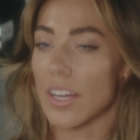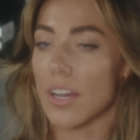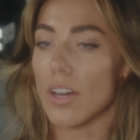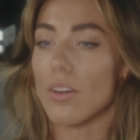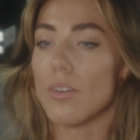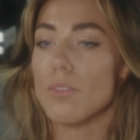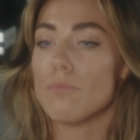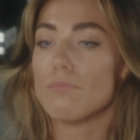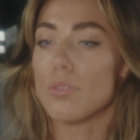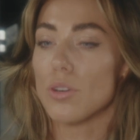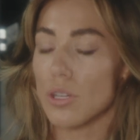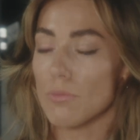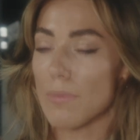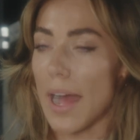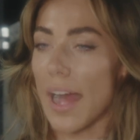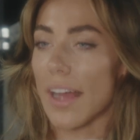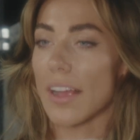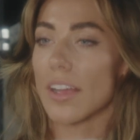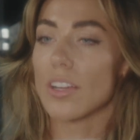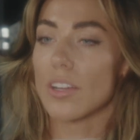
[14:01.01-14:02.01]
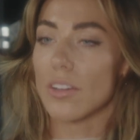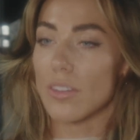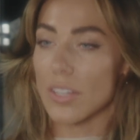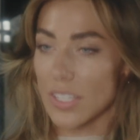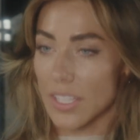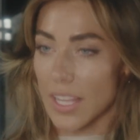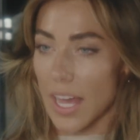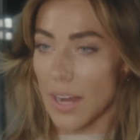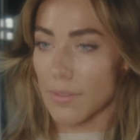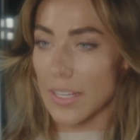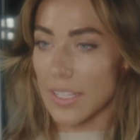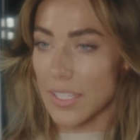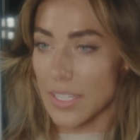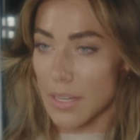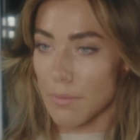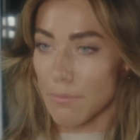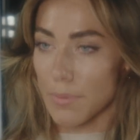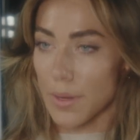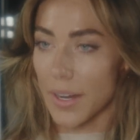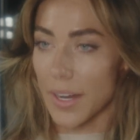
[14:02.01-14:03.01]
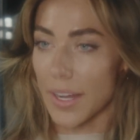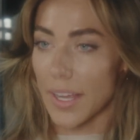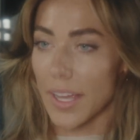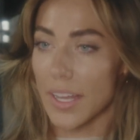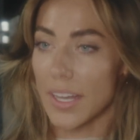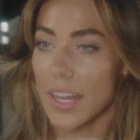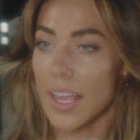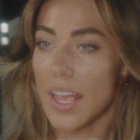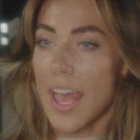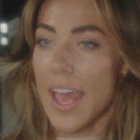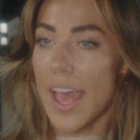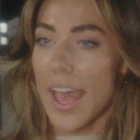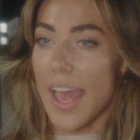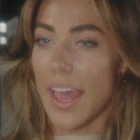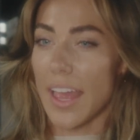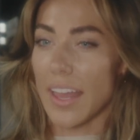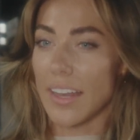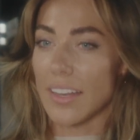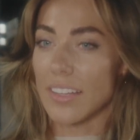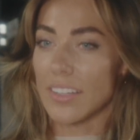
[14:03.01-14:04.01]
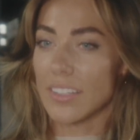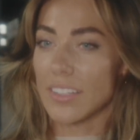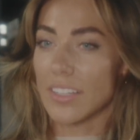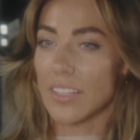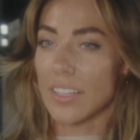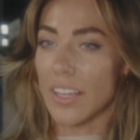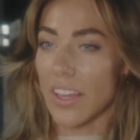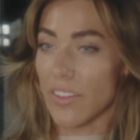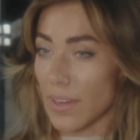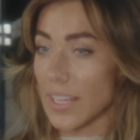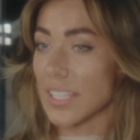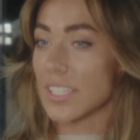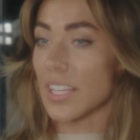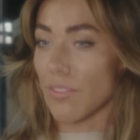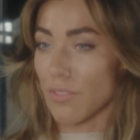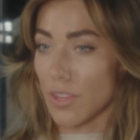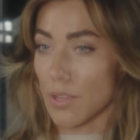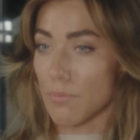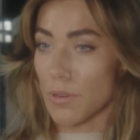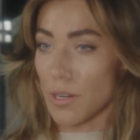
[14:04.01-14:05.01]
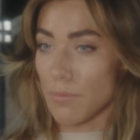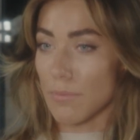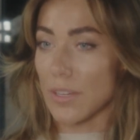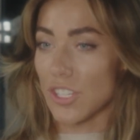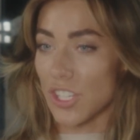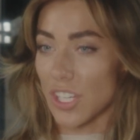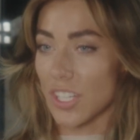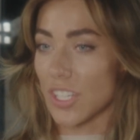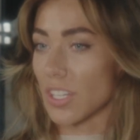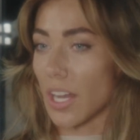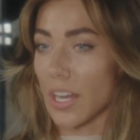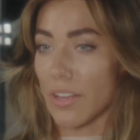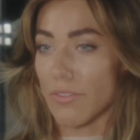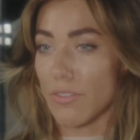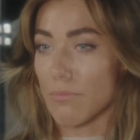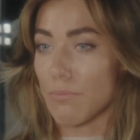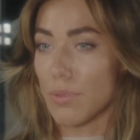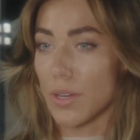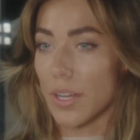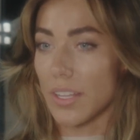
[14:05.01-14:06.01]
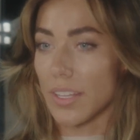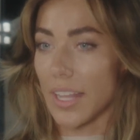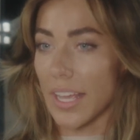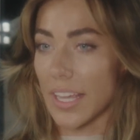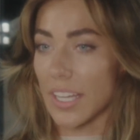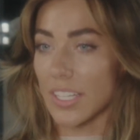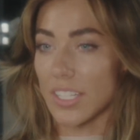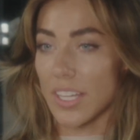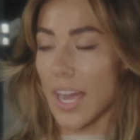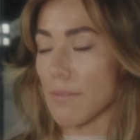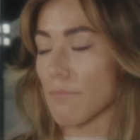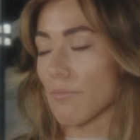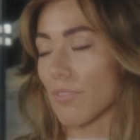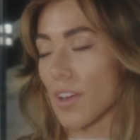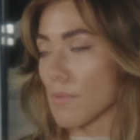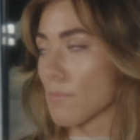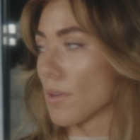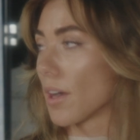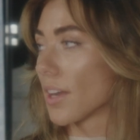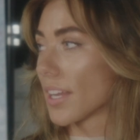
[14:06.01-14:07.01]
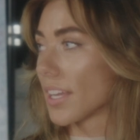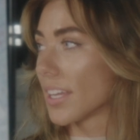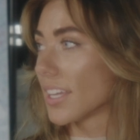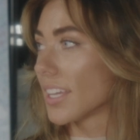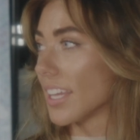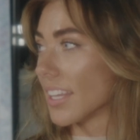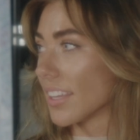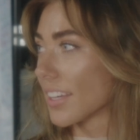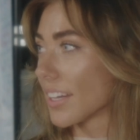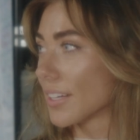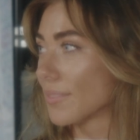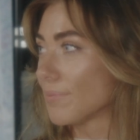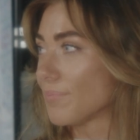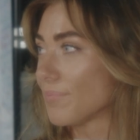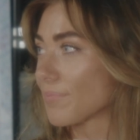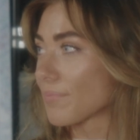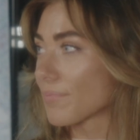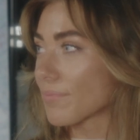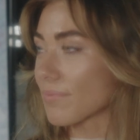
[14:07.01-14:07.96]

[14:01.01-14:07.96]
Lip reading: go, pull back, go into that resting period, and give myself the permission to not even put like a time frame on it either.